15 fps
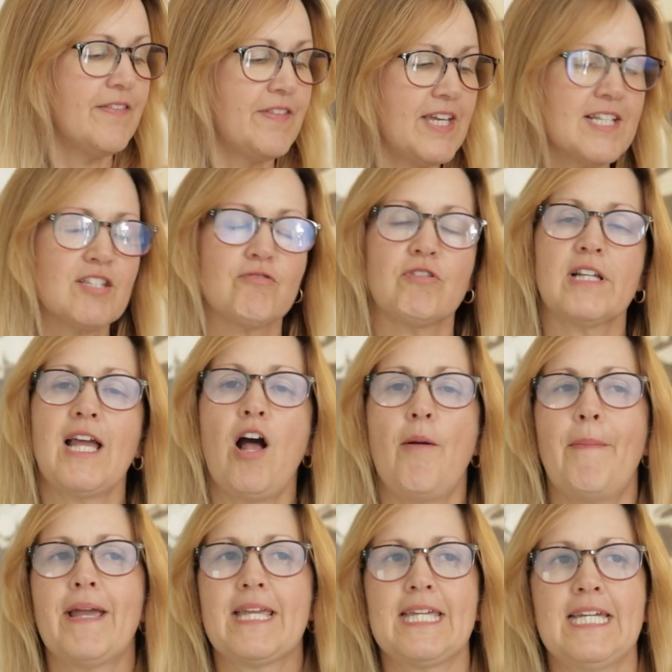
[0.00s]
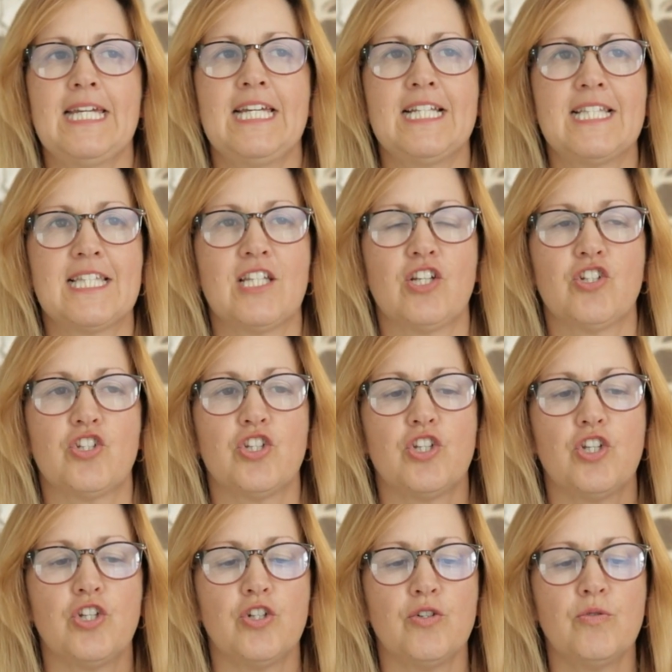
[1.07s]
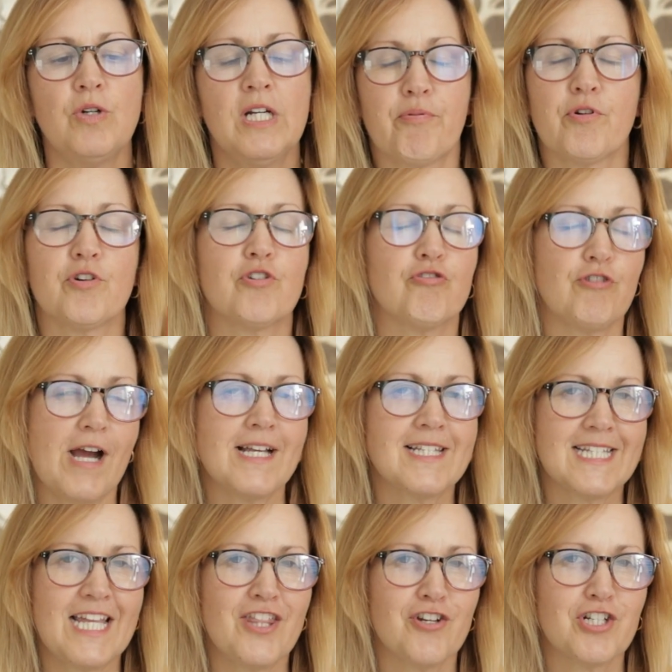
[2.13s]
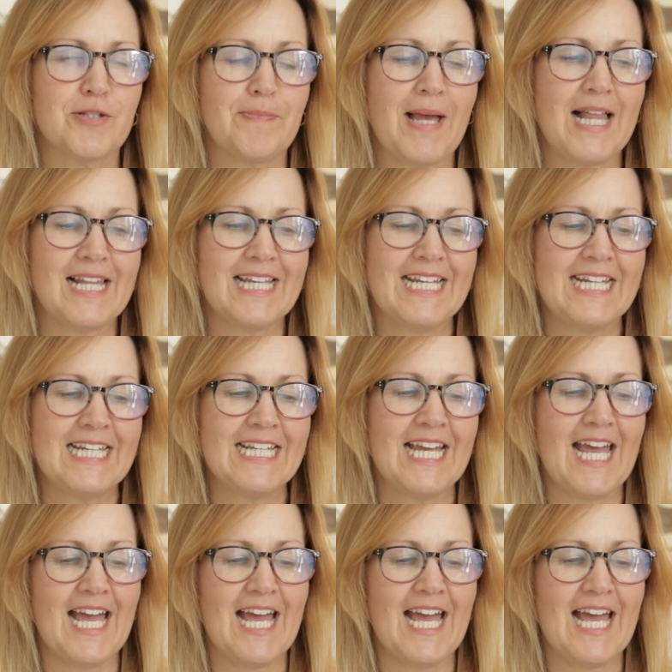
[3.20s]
This really helped my kids to progress in their spelling,